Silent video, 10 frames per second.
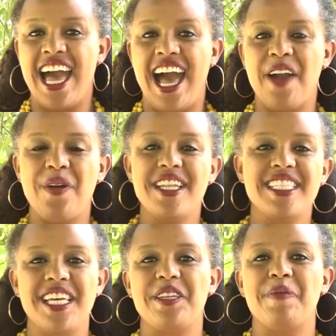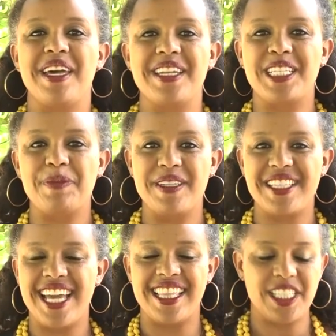I want to tell you about an experience
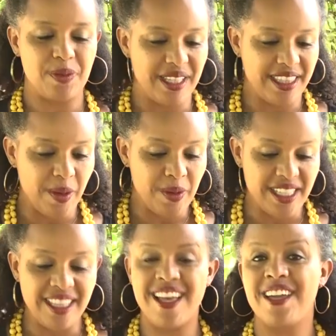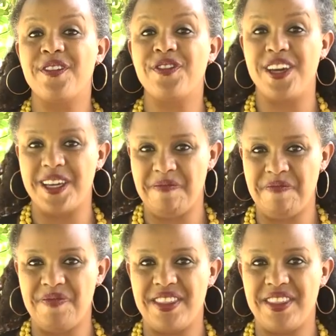I had last week that was a lot of fun.